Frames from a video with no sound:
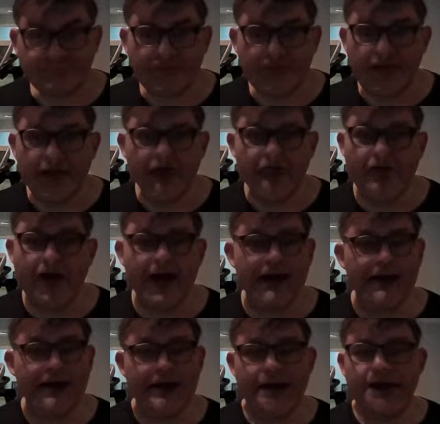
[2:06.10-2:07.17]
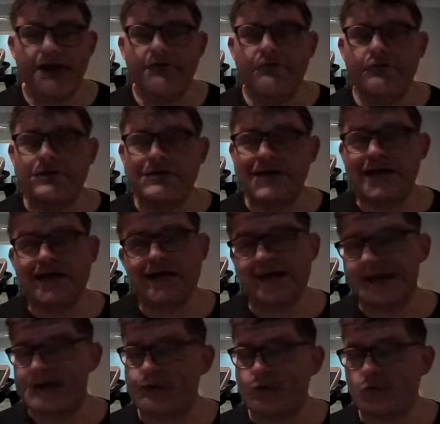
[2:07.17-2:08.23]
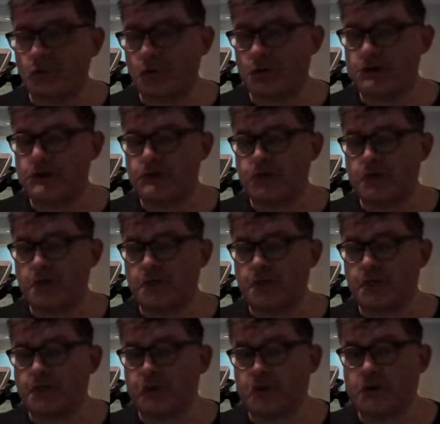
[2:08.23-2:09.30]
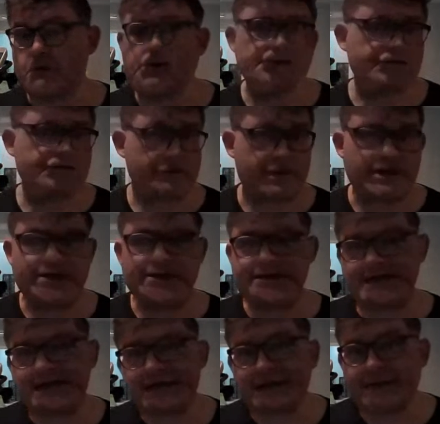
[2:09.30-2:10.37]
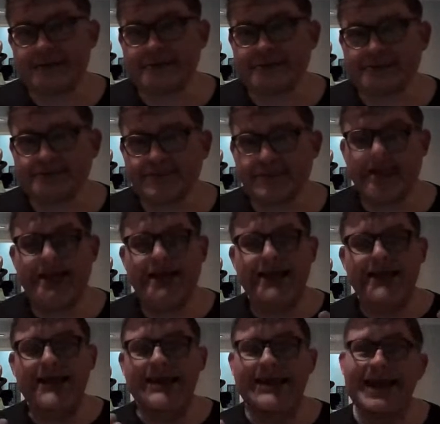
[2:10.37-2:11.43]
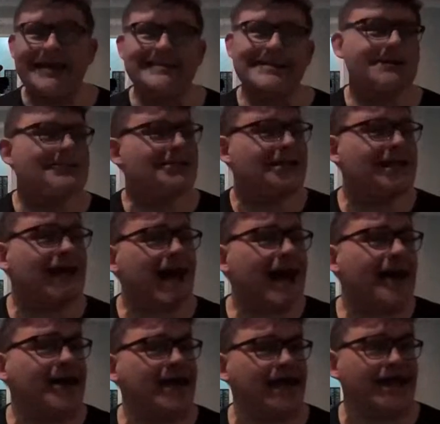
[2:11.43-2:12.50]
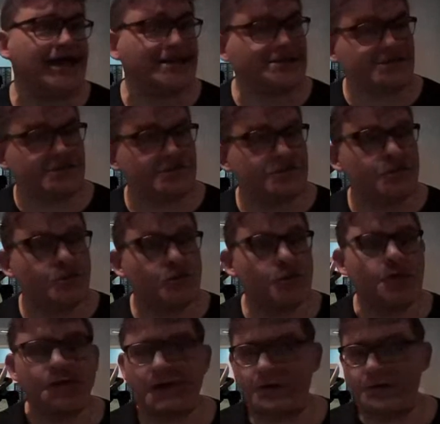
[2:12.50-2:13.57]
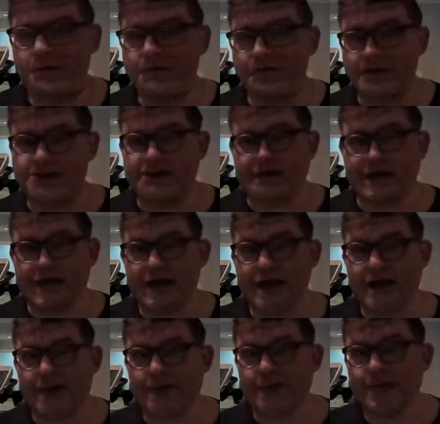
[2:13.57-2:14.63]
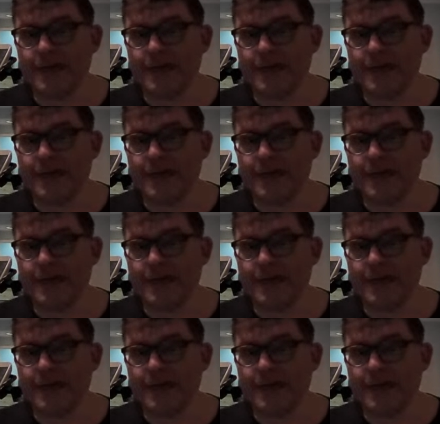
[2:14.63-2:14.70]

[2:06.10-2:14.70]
have had for decades worked with remote distributed teams. That sounds a lot like this new normal that we're facing now.